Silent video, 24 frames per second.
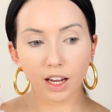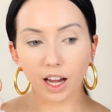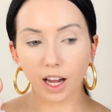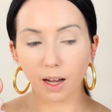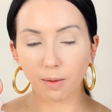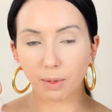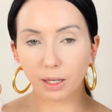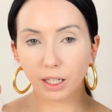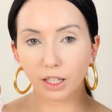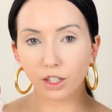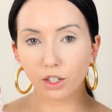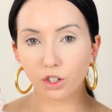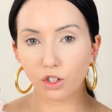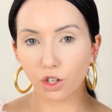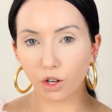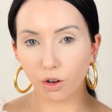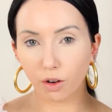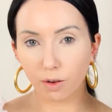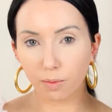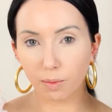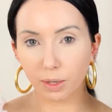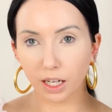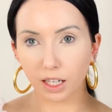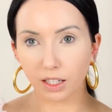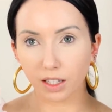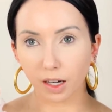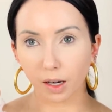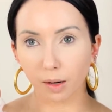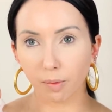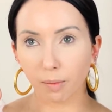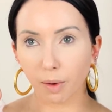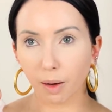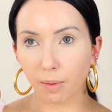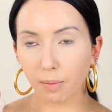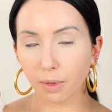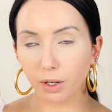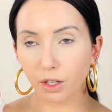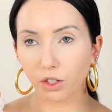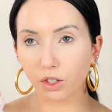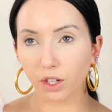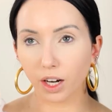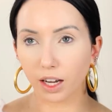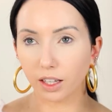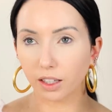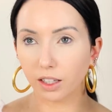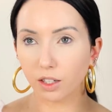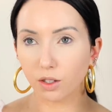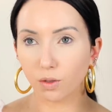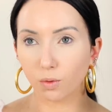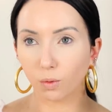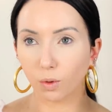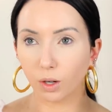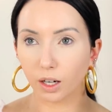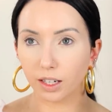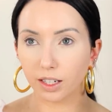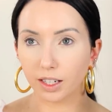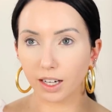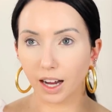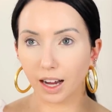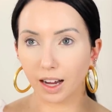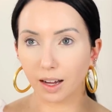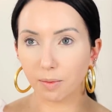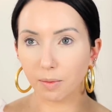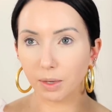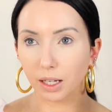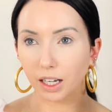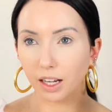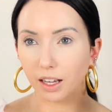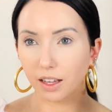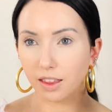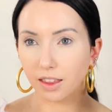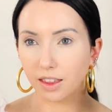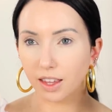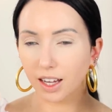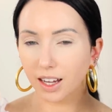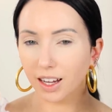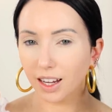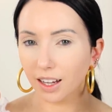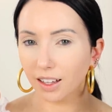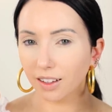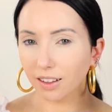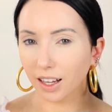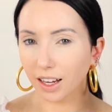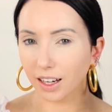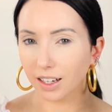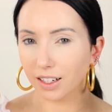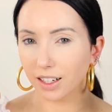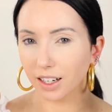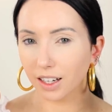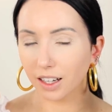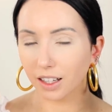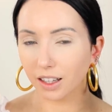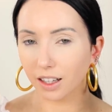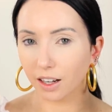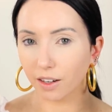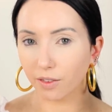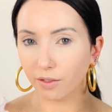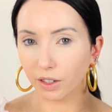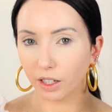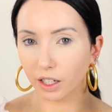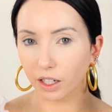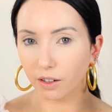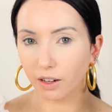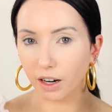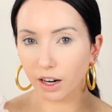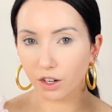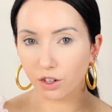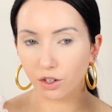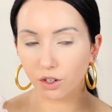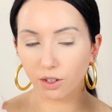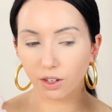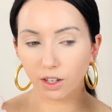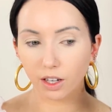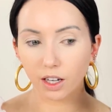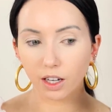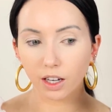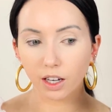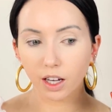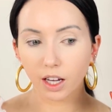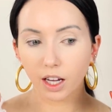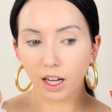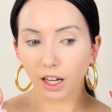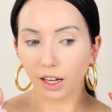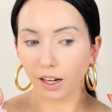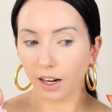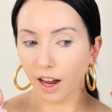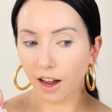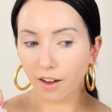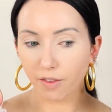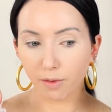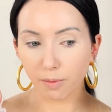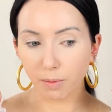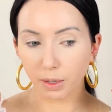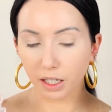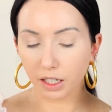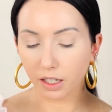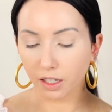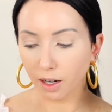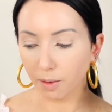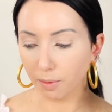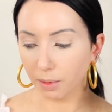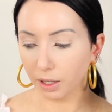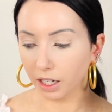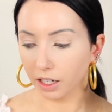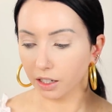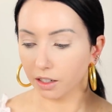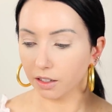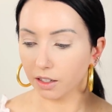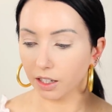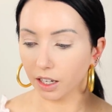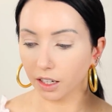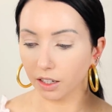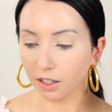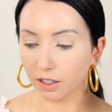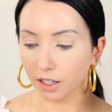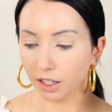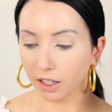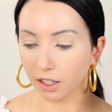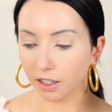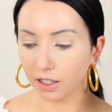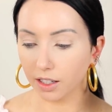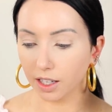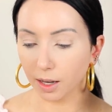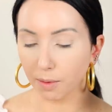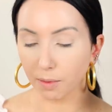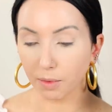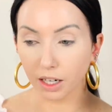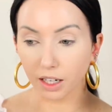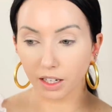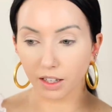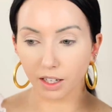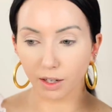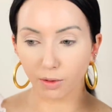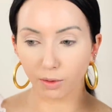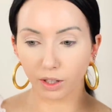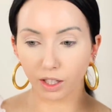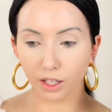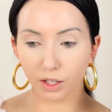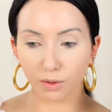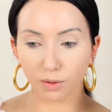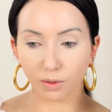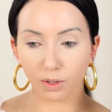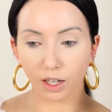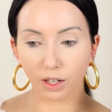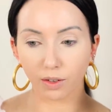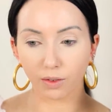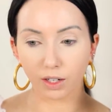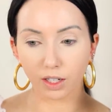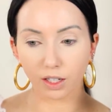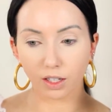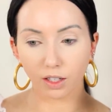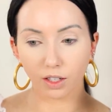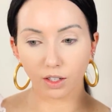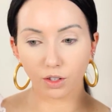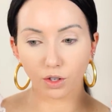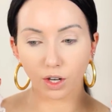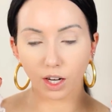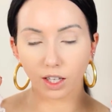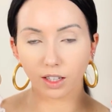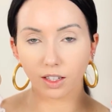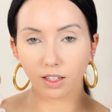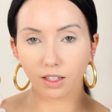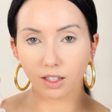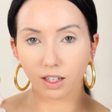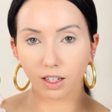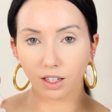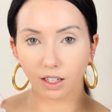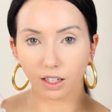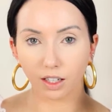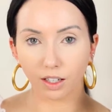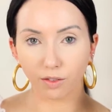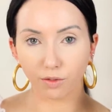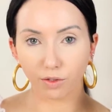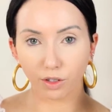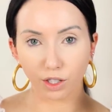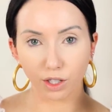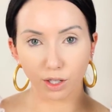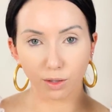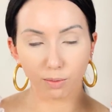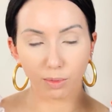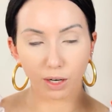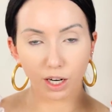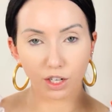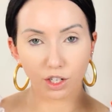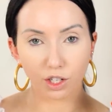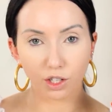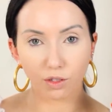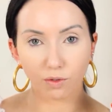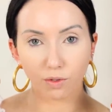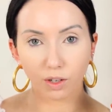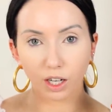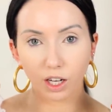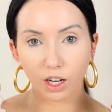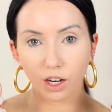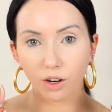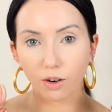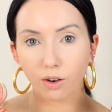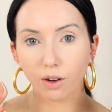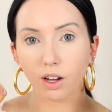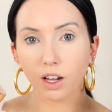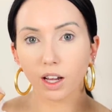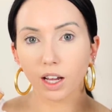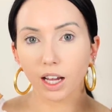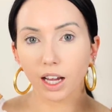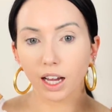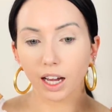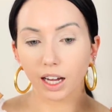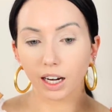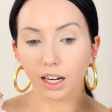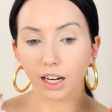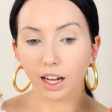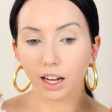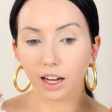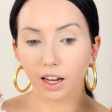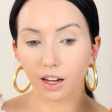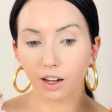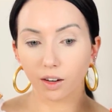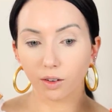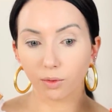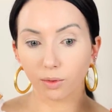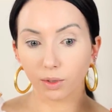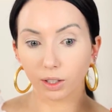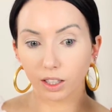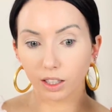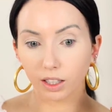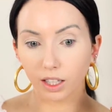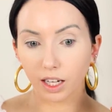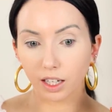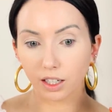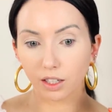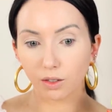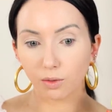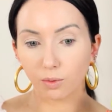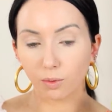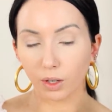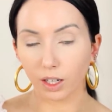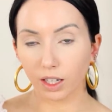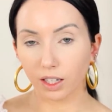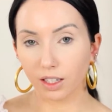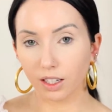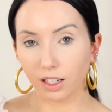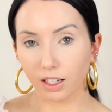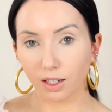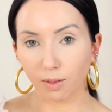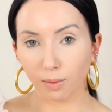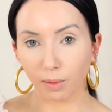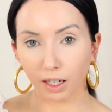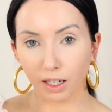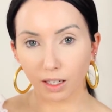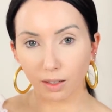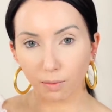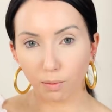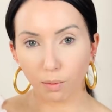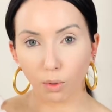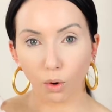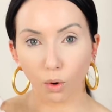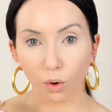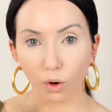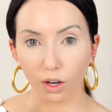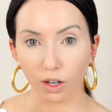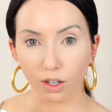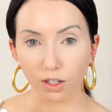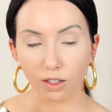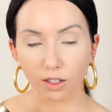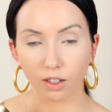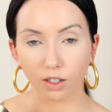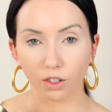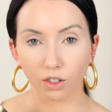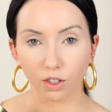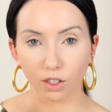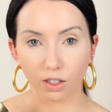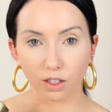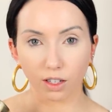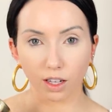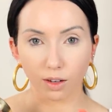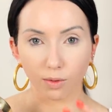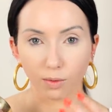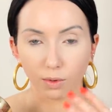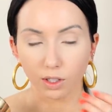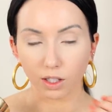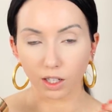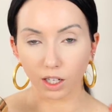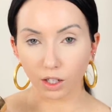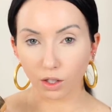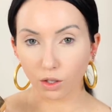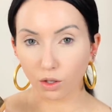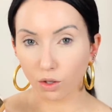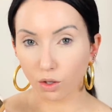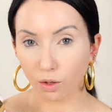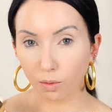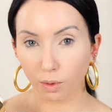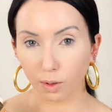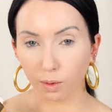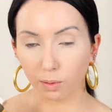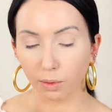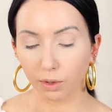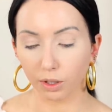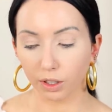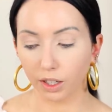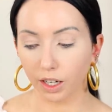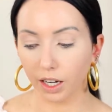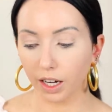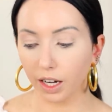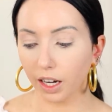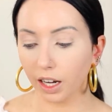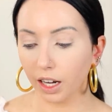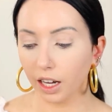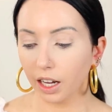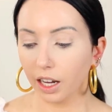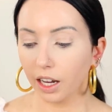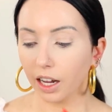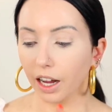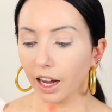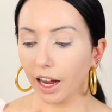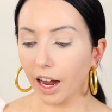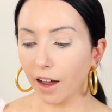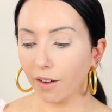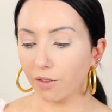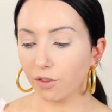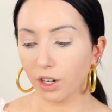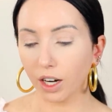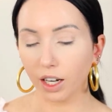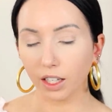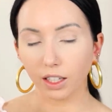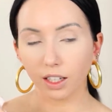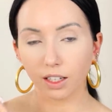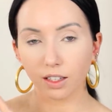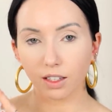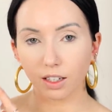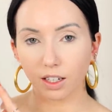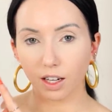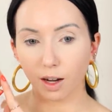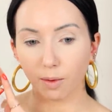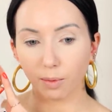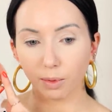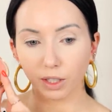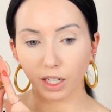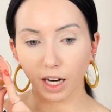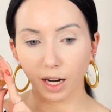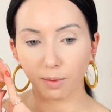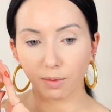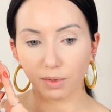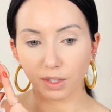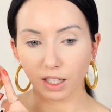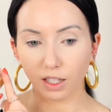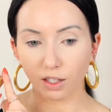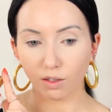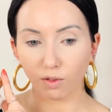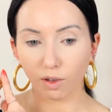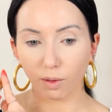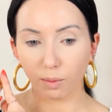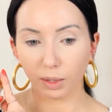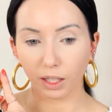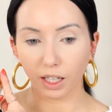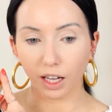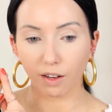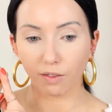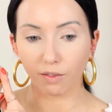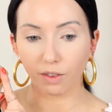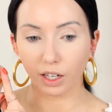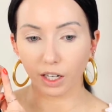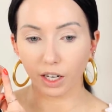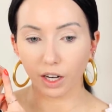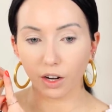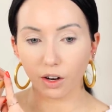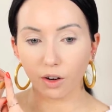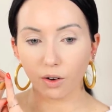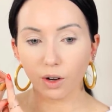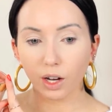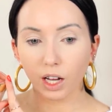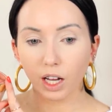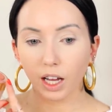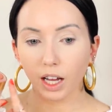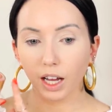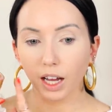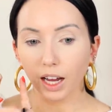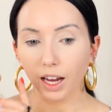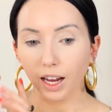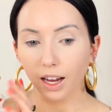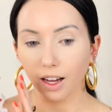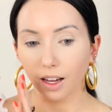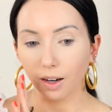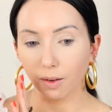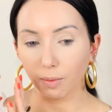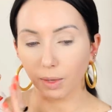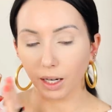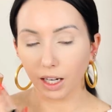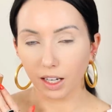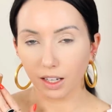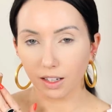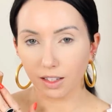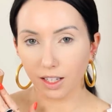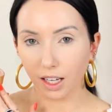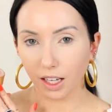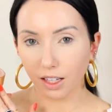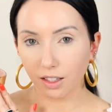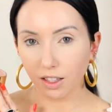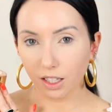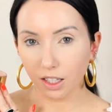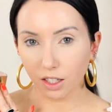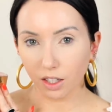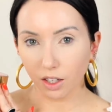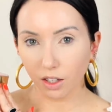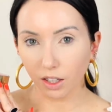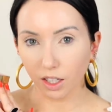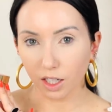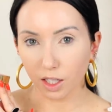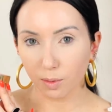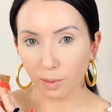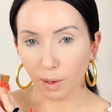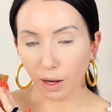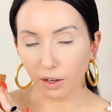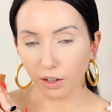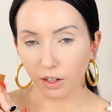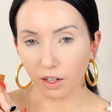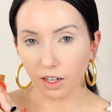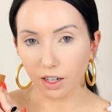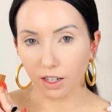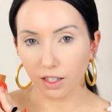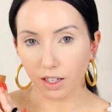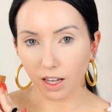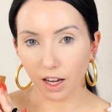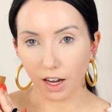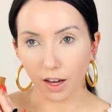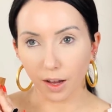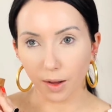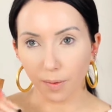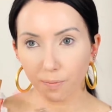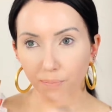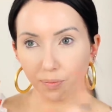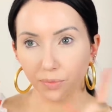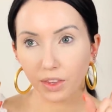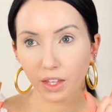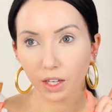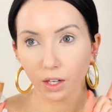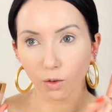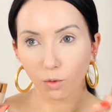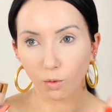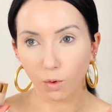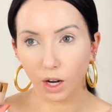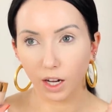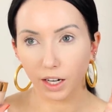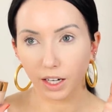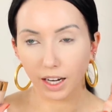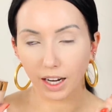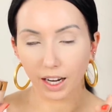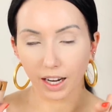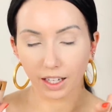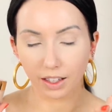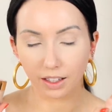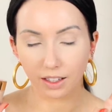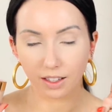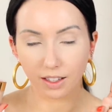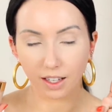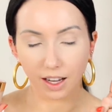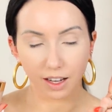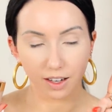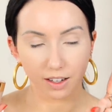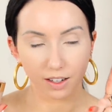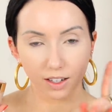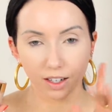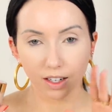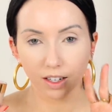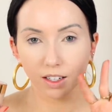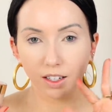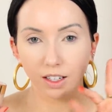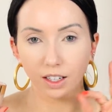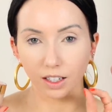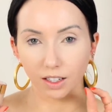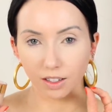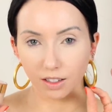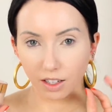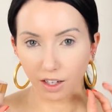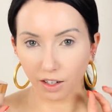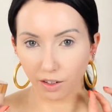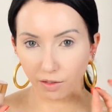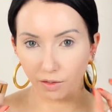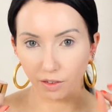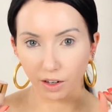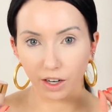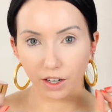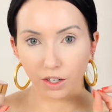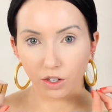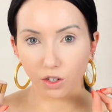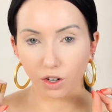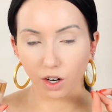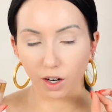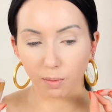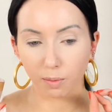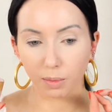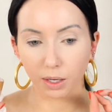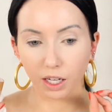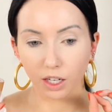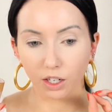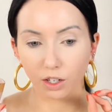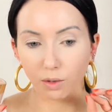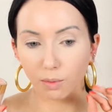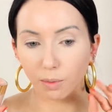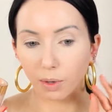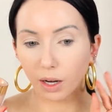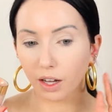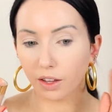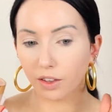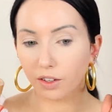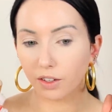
I picked the Joah because I remember trying this one time and I think I liked it in that video actually, and I haven't picked it up again since. And same kind of thing with this one. I recently tried this in a first impressions video and I really liked what it did to my pores and it just was like super blurring. I have tried this a couple times since filming that video and my consensus on this powder is that one, I hate the scent. It is like very strong peach, but